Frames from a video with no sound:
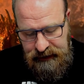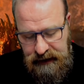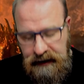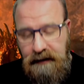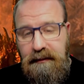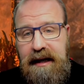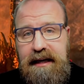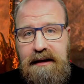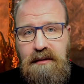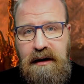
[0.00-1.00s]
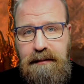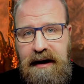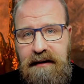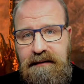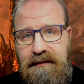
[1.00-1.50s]
you know, make it quite
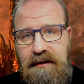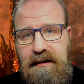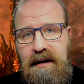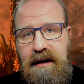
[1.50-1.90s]
powerful,